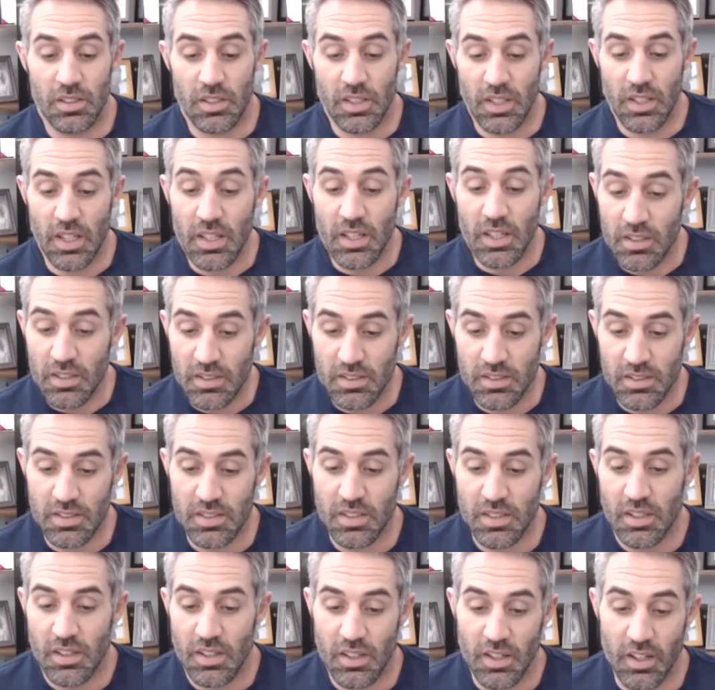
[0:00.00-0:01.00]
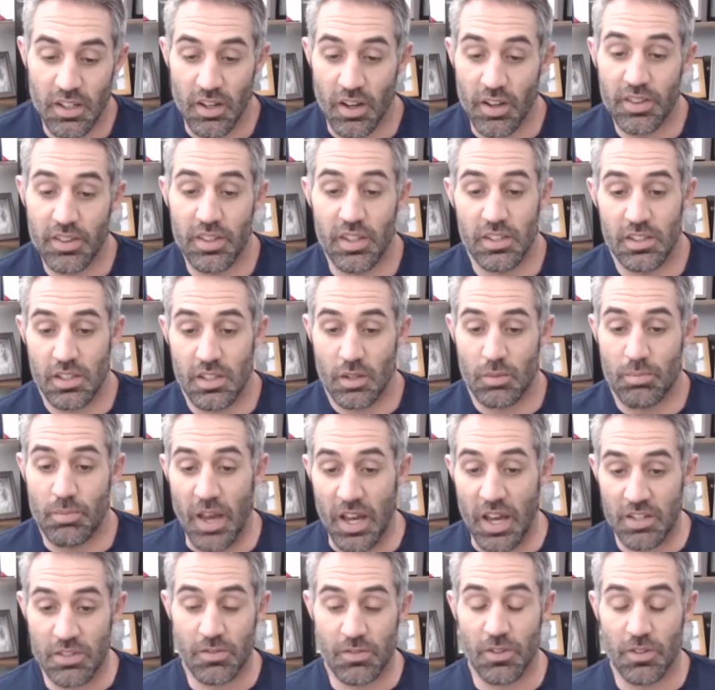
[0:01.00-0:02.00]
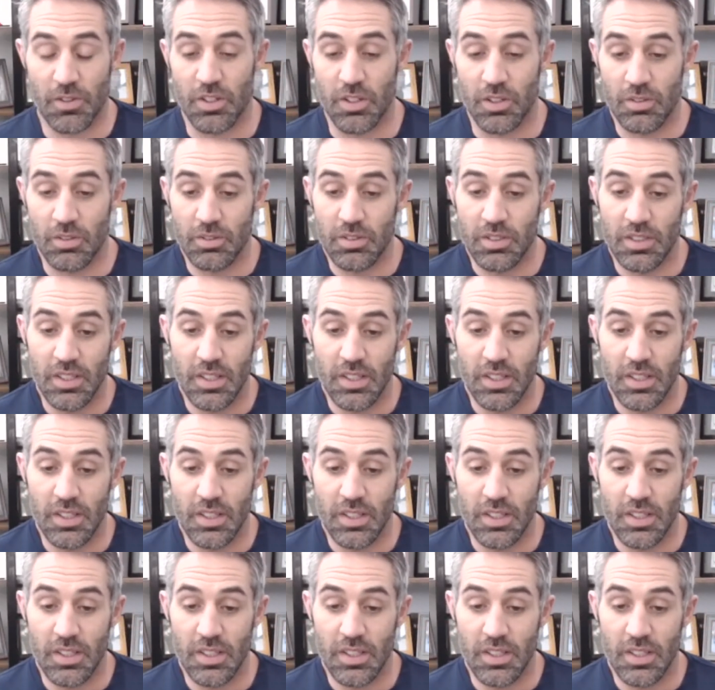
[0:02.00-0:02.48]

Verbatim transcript: is an authentic match for you